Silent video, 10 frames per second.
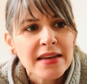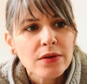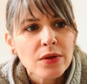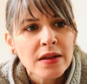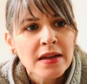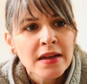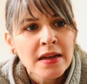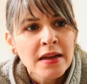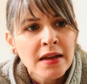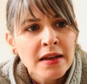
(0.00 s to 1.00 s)
heel
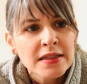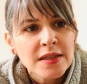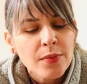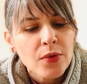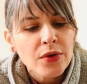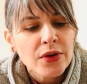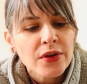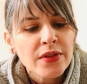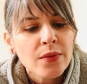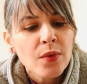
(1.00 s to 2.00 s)

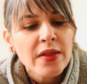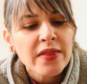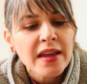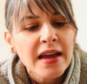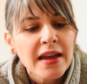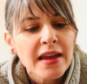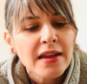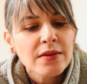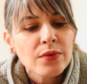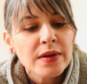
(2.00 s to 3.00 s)
supporter. The one thing
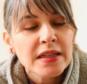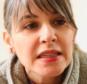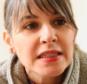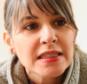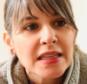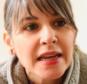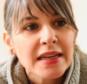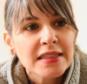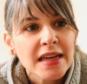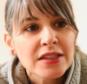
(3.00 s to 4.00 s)
I really dislike
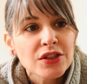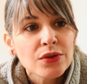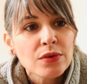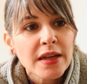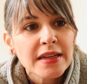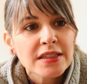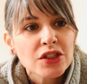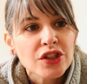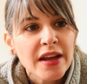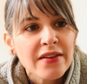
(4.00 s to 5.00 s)
is I do like to
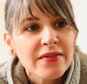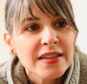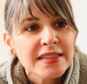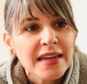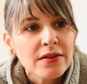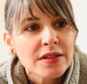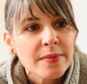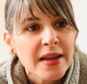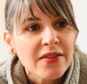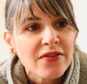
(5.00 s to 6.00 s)
shave this down to
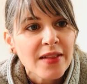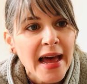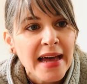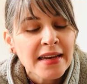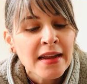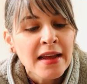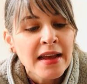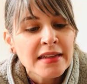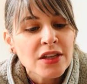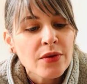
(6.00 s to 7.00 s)
make it flat.
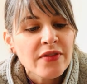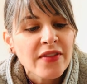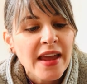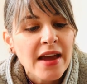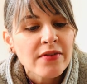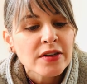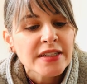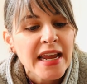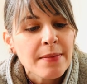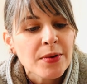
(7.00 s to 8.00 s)
So if they ever
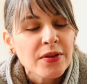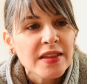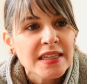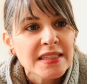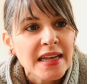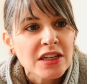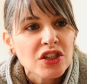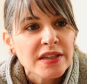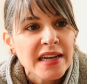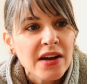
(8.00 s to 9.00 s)
tapered this
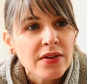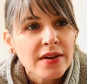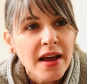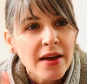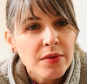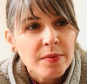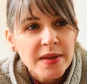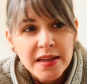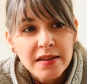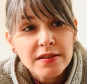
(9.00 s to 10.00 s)
section down, I would
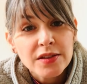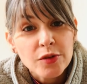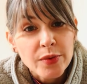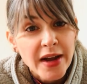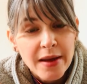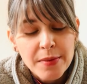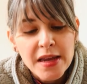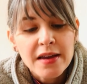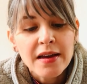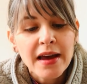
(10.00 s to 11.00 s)
be super happy.
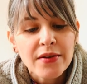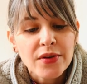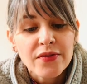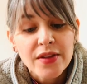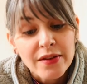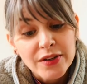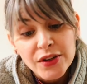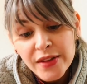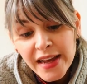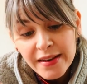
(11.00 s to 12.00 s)
I don't know if they'll ever
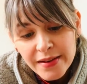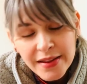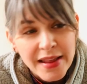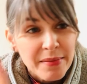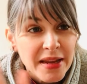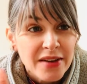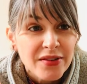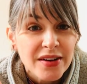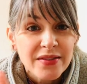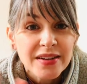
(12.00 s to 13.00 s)
do that. They may never
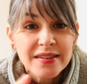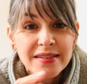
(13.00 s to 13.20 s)
even,